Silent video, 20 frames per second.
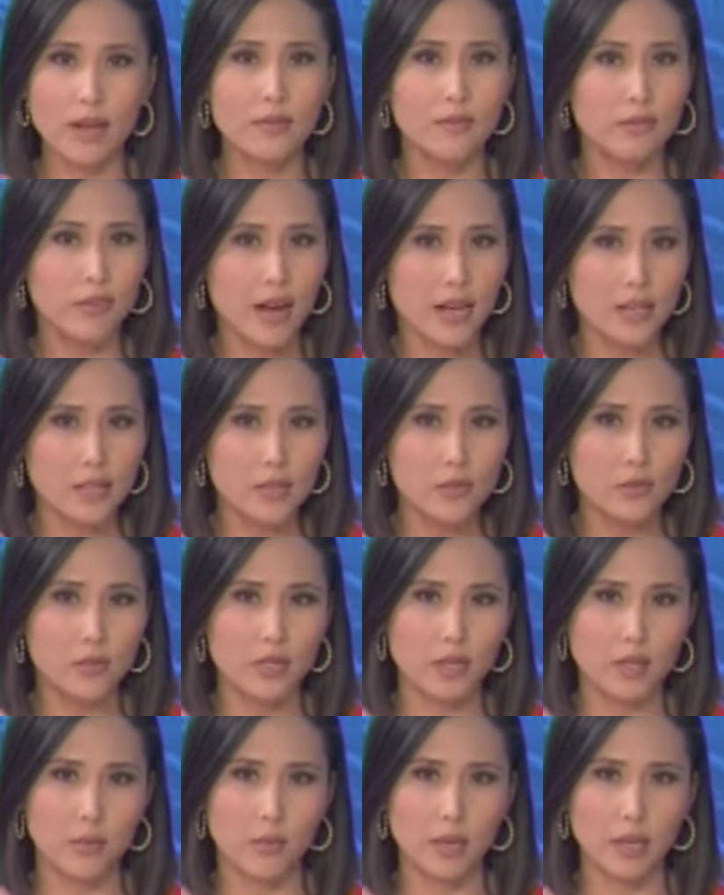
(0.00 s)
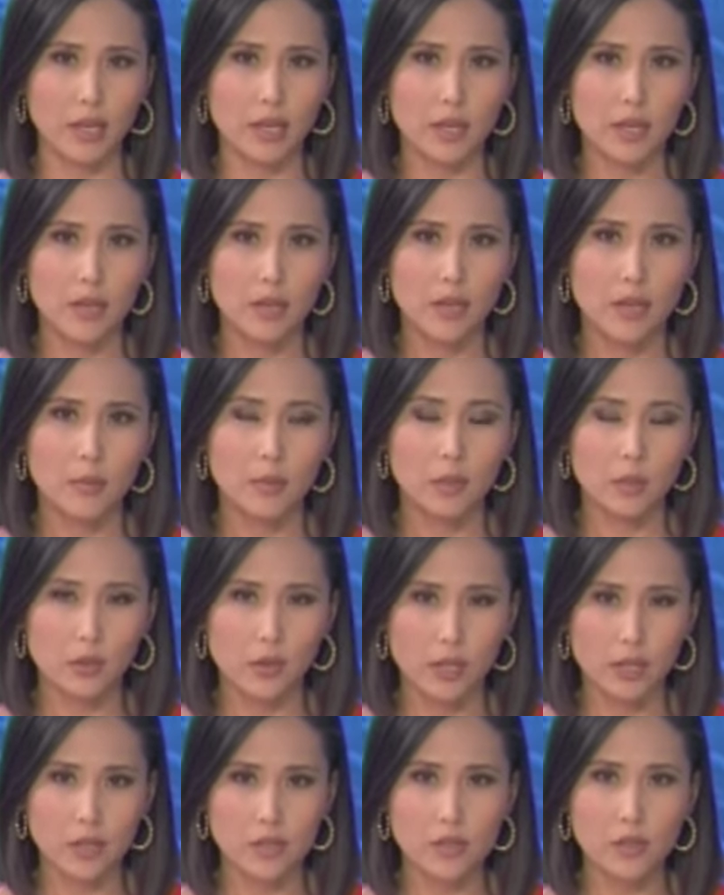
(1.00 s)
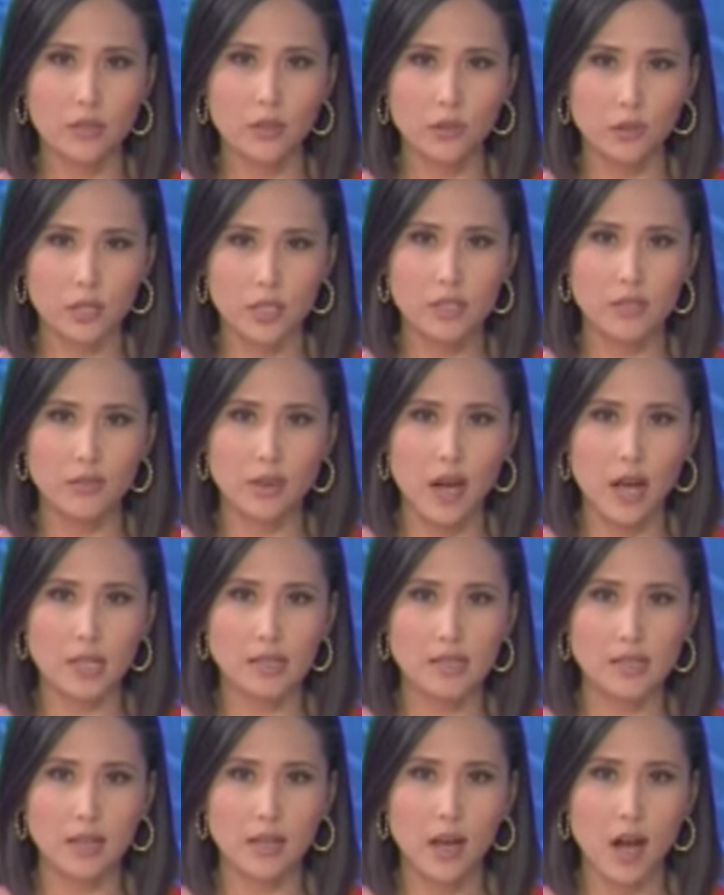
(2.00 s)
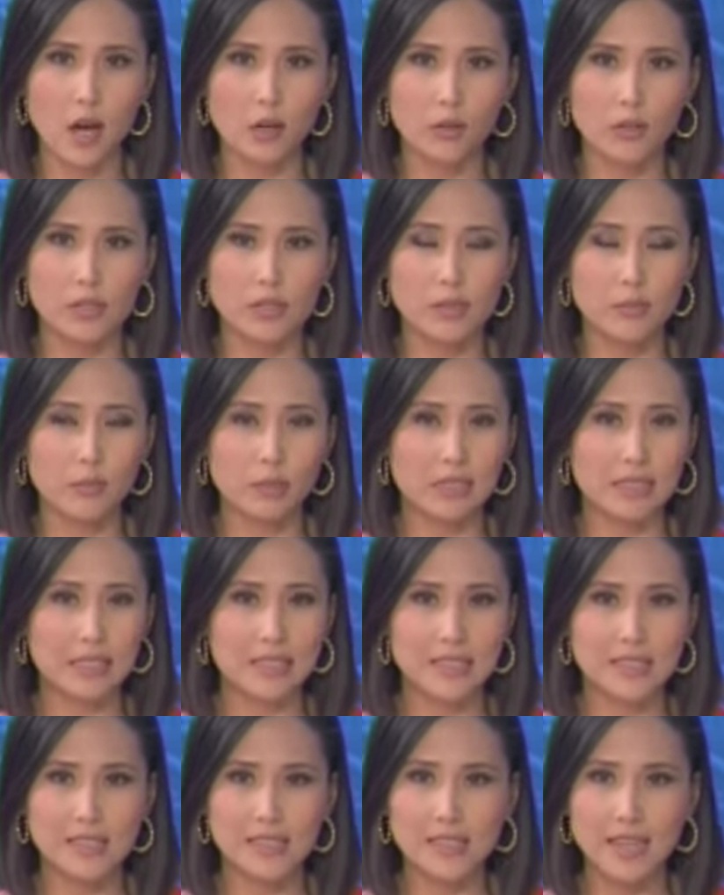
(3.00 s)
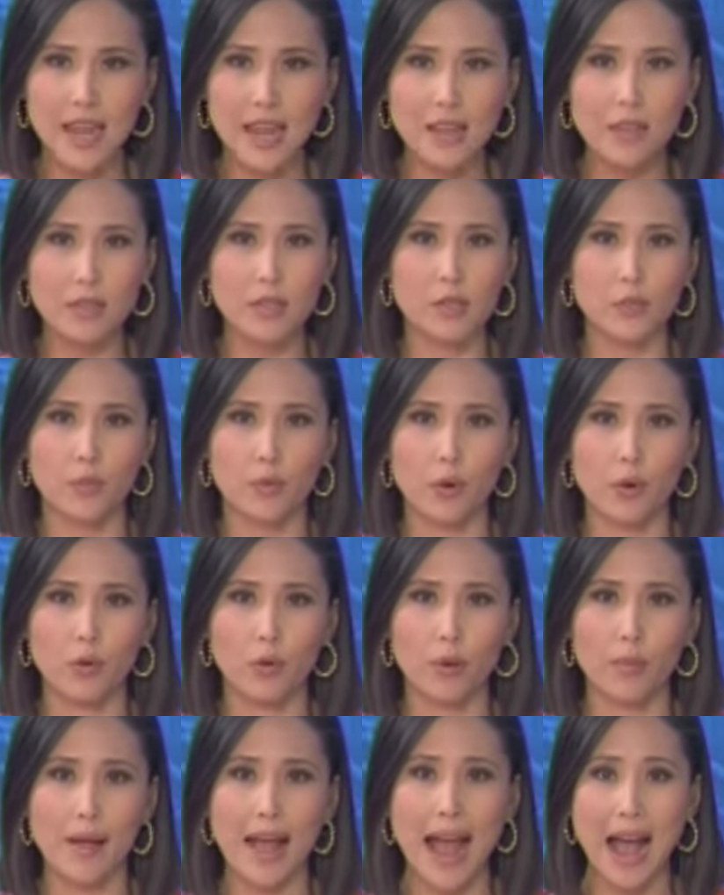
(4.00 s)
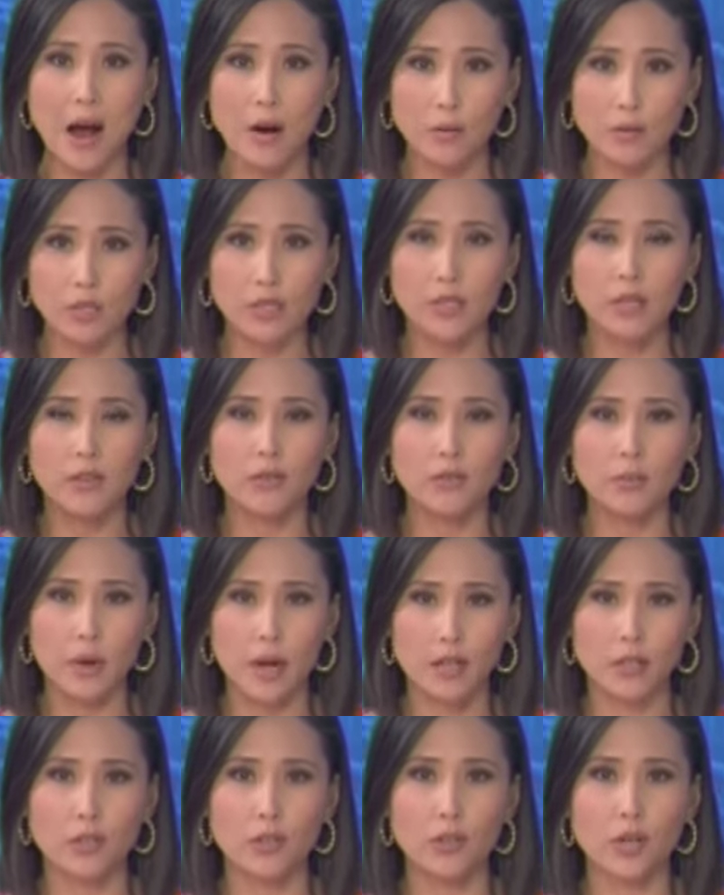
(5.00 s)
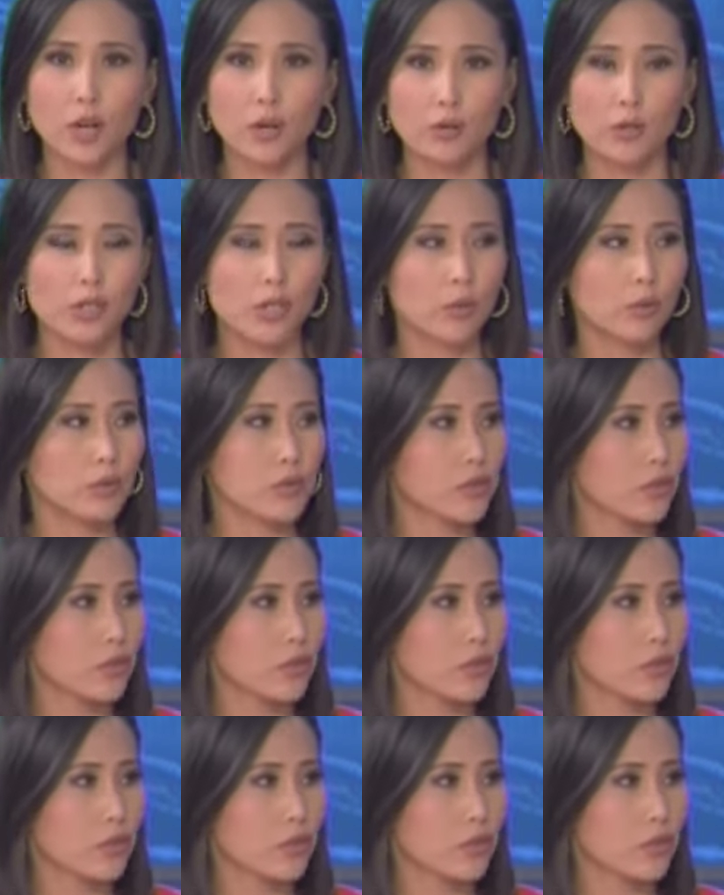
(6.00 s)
advisory committee. But critics, including Devine, say Congress simply needs to take this program out from under OSHA. We'll